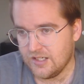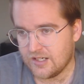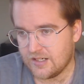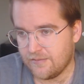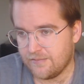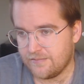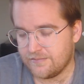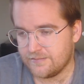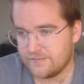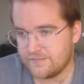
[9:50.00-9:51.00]
But
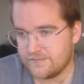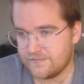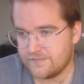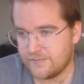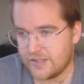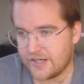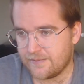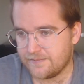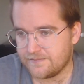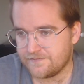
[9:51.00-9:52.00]
yeah,
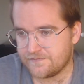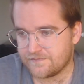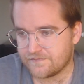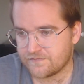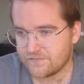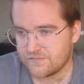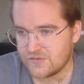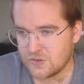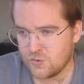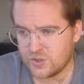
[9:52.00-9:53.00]

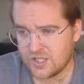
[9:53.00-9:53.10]
we'll